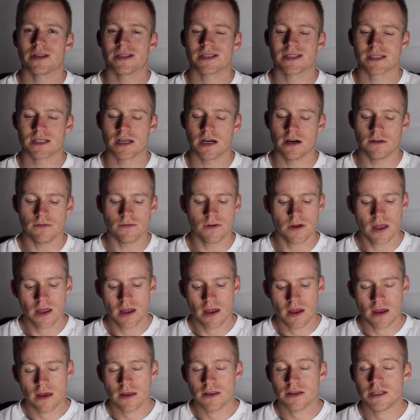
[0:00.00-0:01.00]
itself.
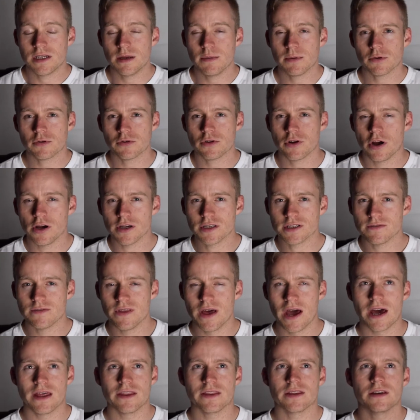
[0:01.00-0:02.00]
Typical dose of
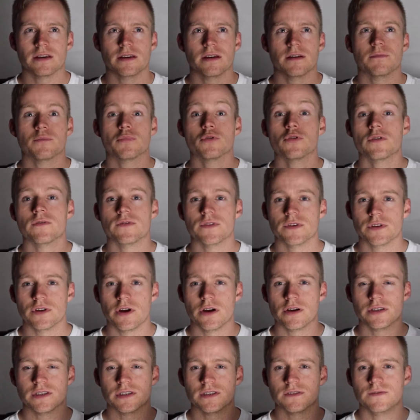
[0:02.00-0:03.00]
that, the proven
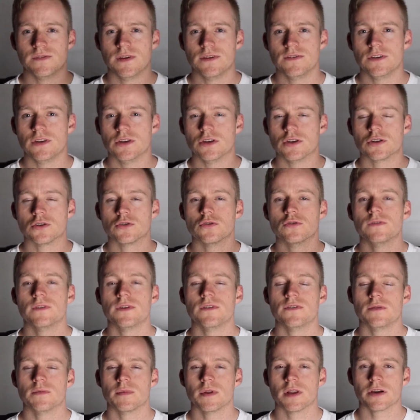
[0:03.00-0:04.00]
dose is 50 to
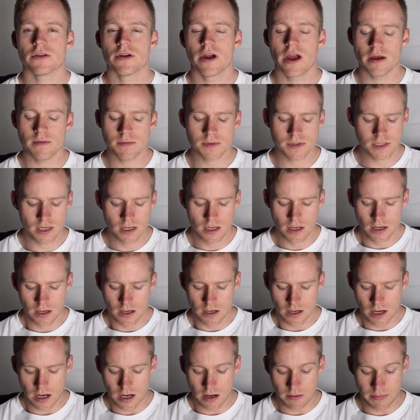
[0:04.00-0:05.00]
250 milligrams.
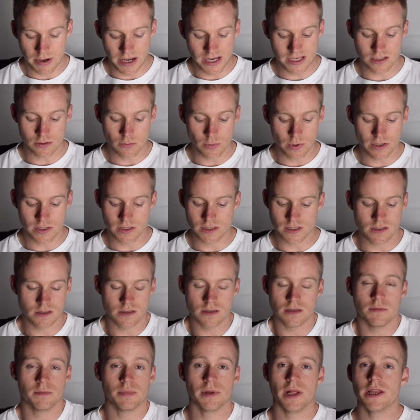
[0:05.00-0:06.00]
Based on where this
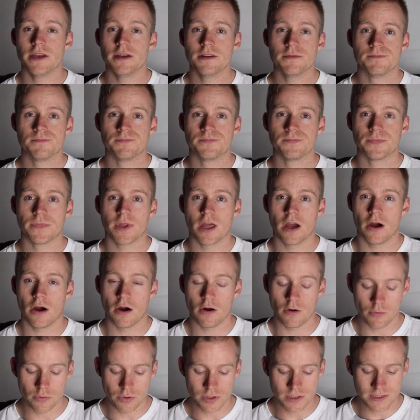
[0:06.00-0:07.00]
isn't a blend,
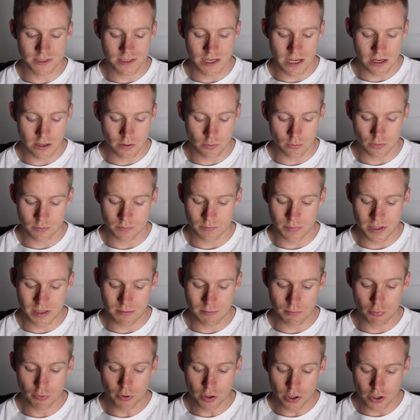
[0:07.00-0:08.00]
I would say it would be
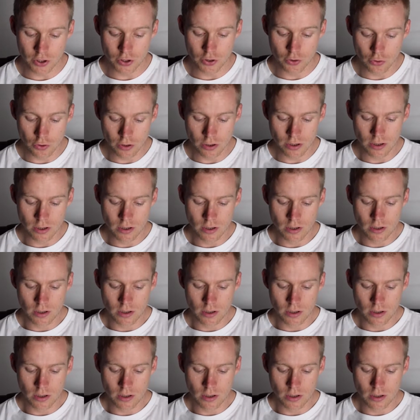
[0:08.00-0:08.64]
pretty good.